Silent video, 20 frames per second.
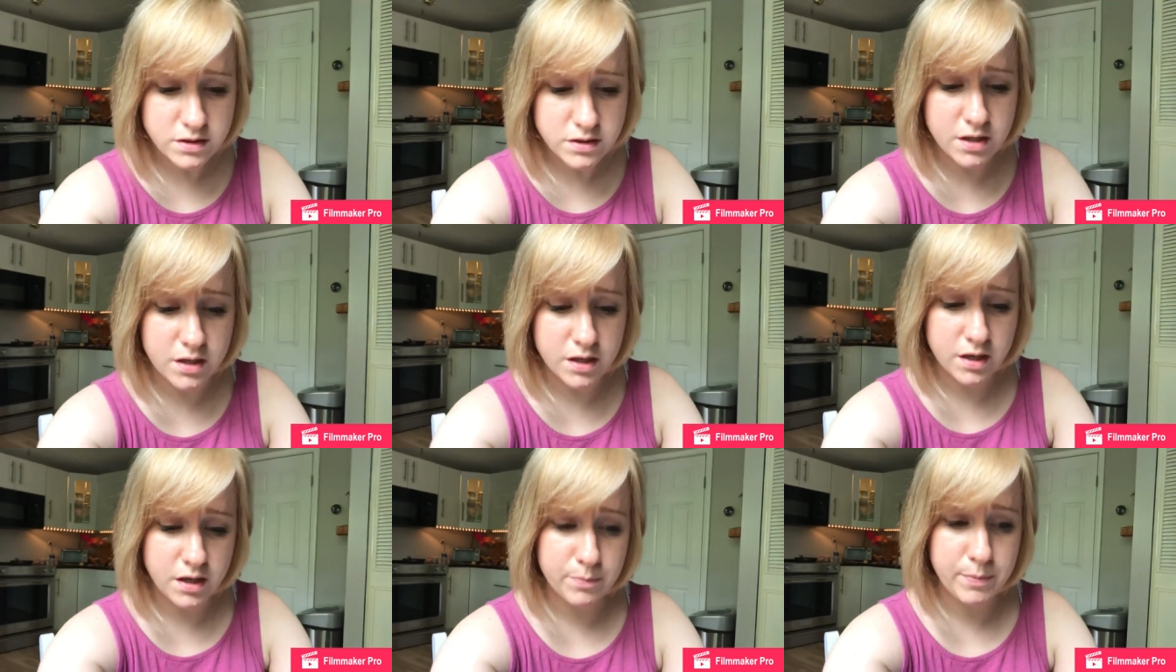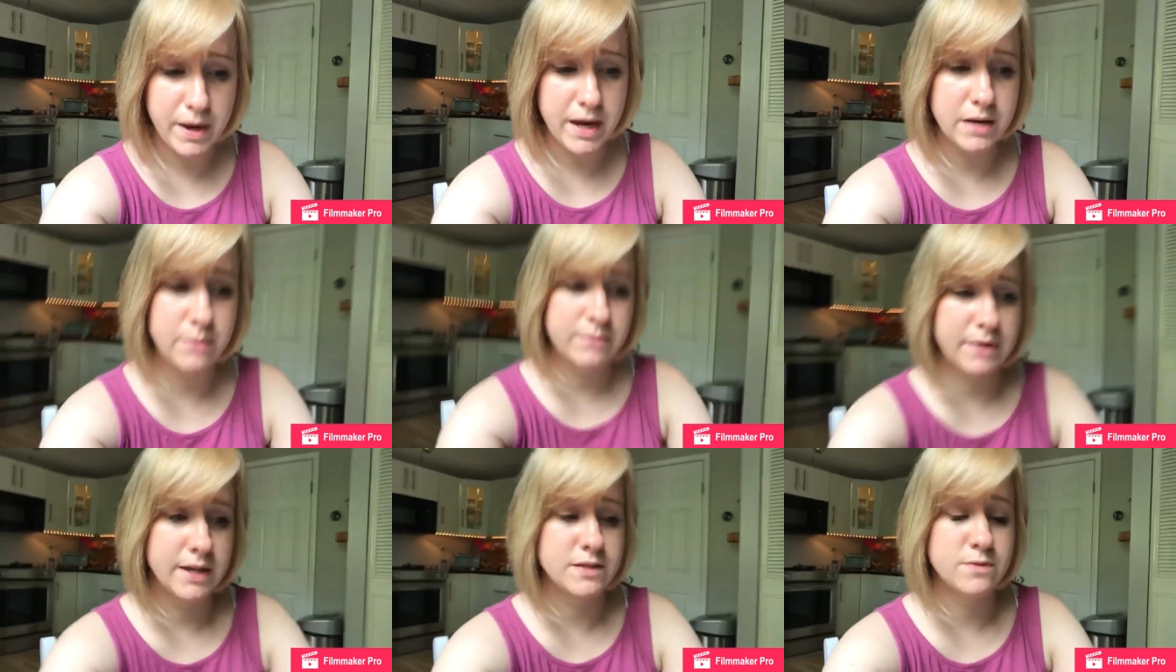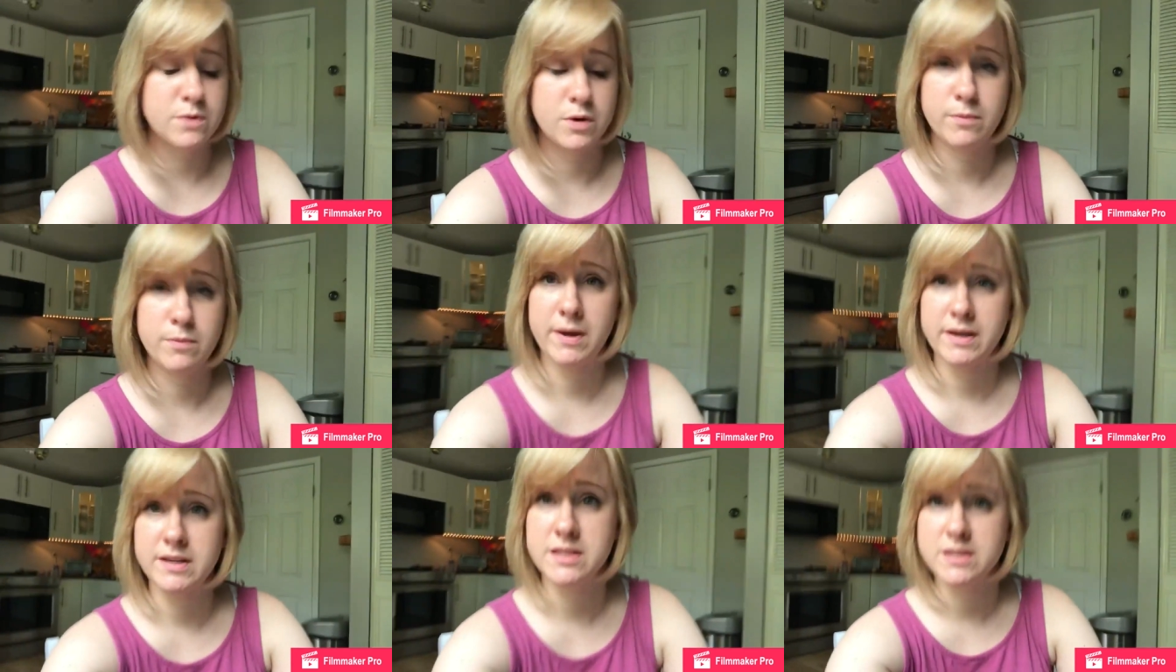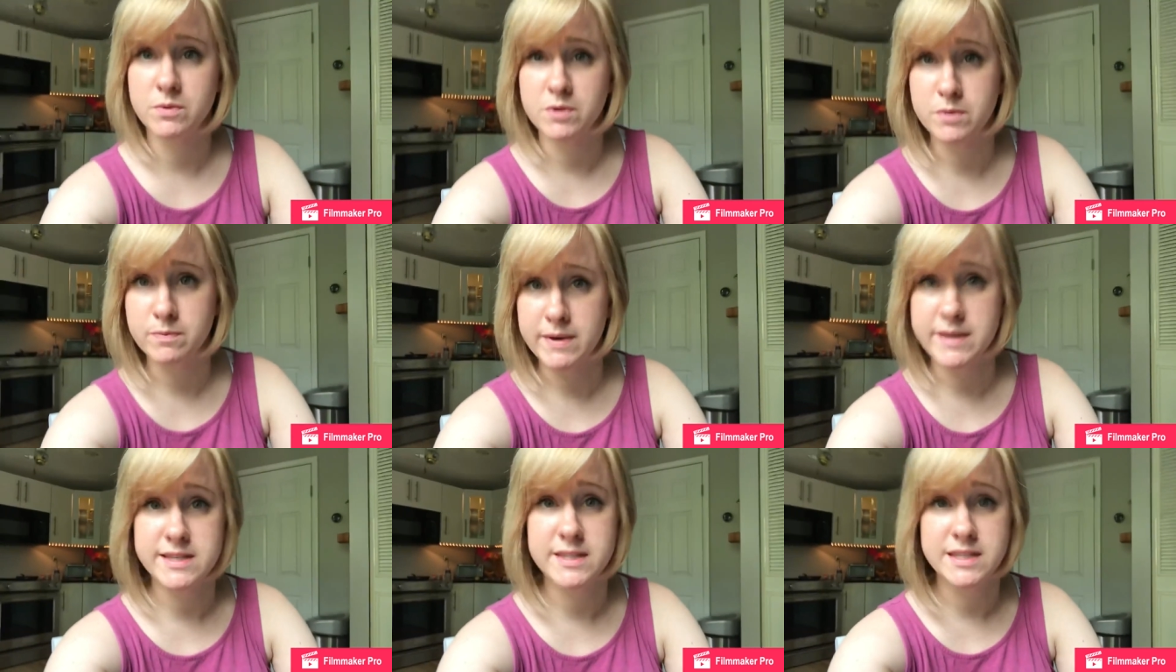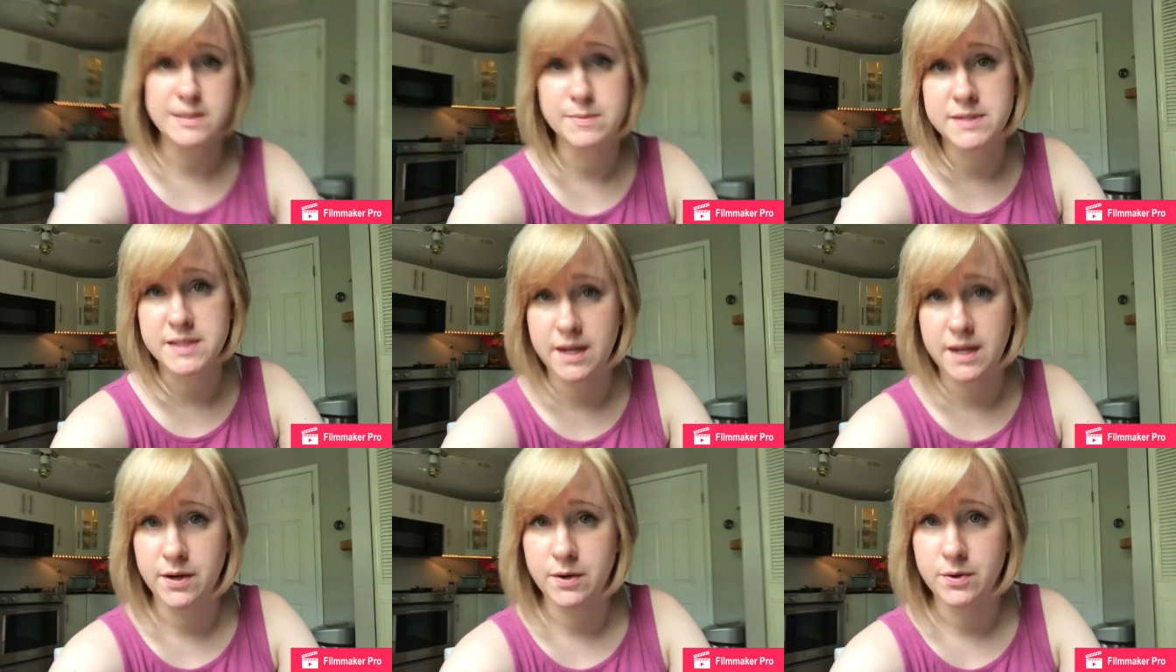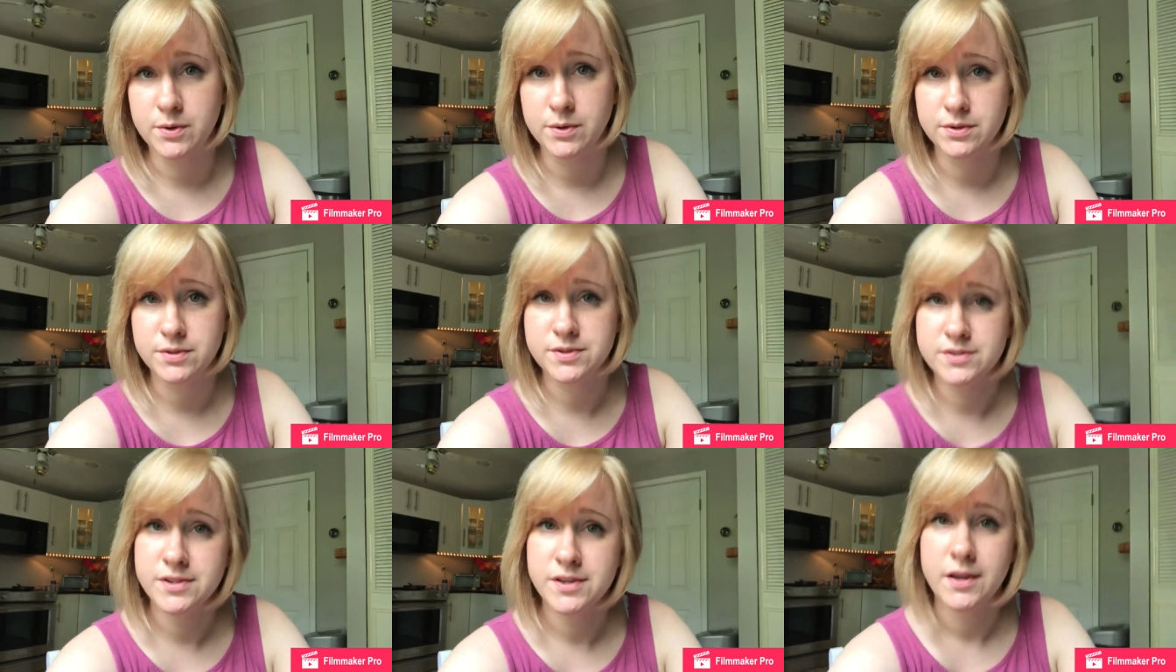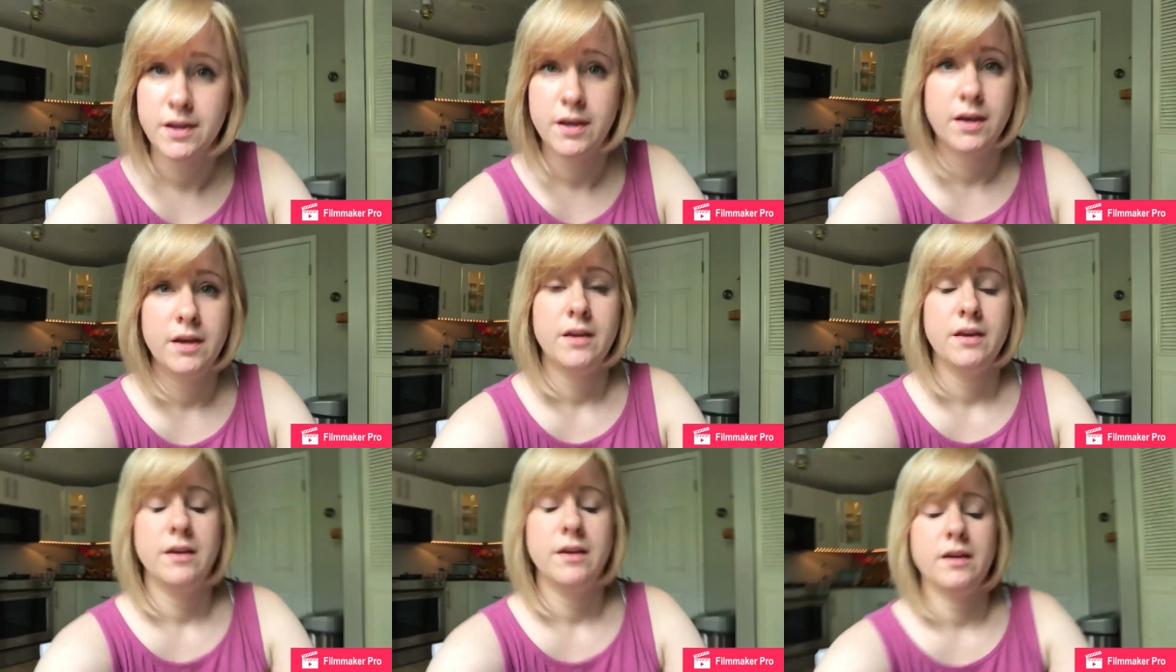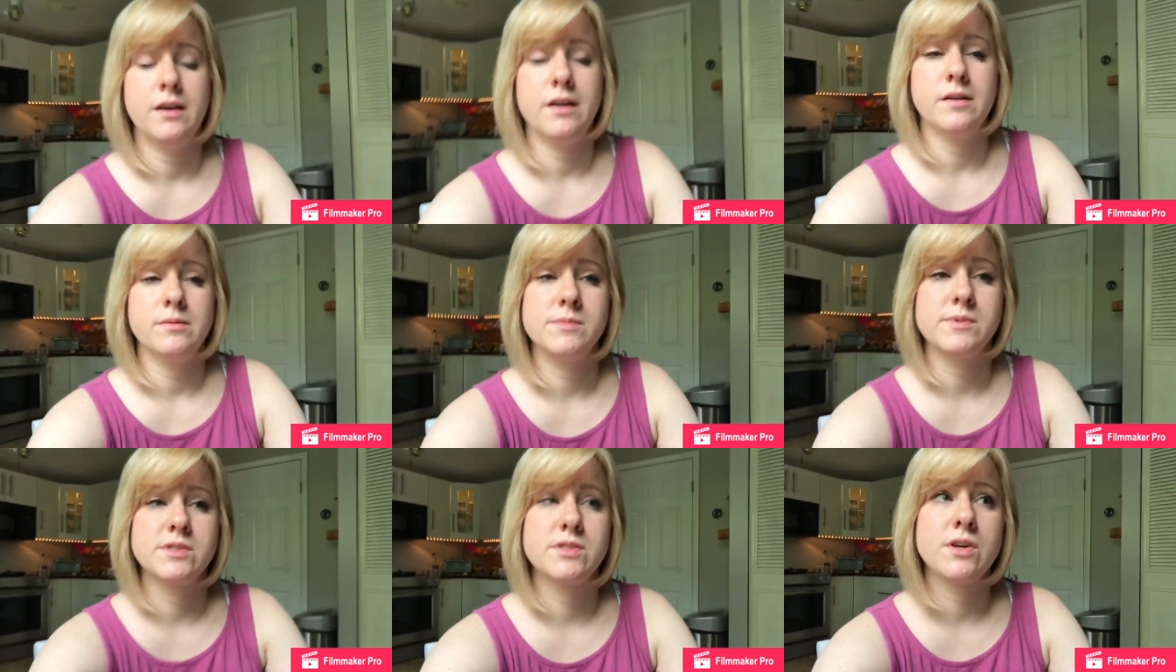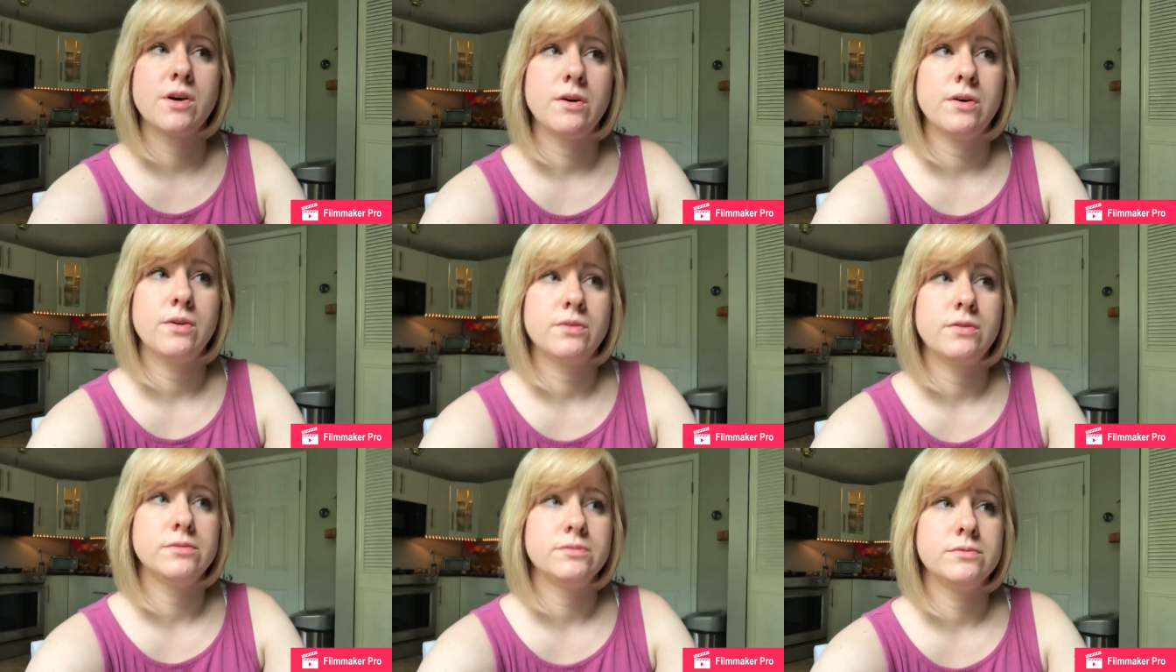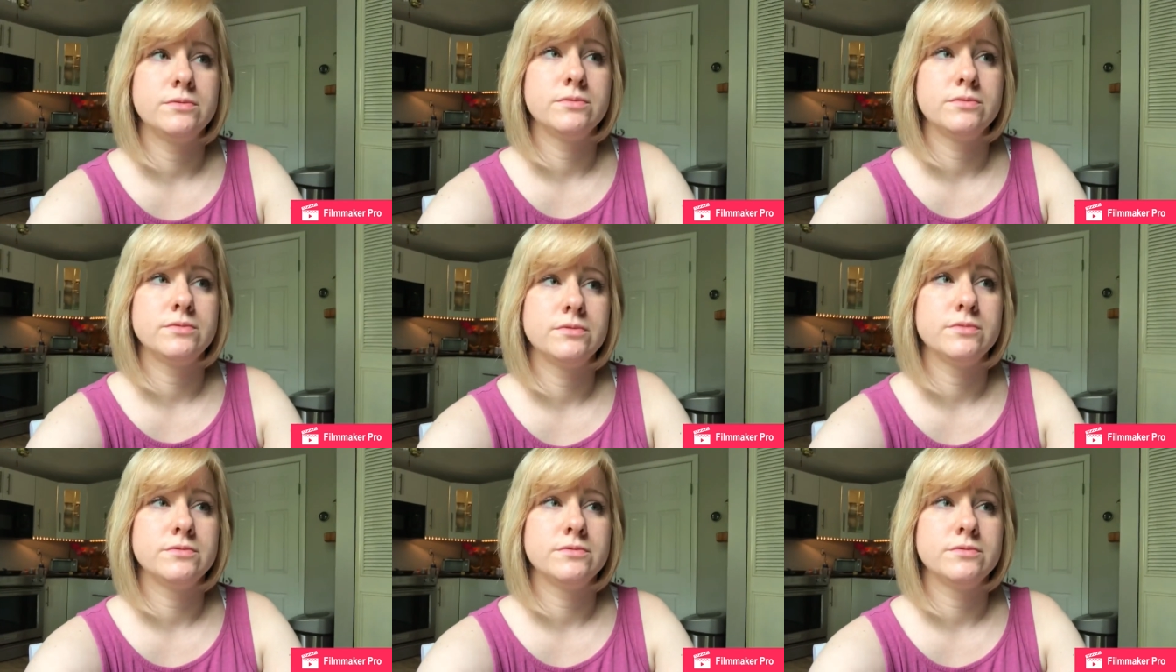The pain meds were messing with my sleep cycles. So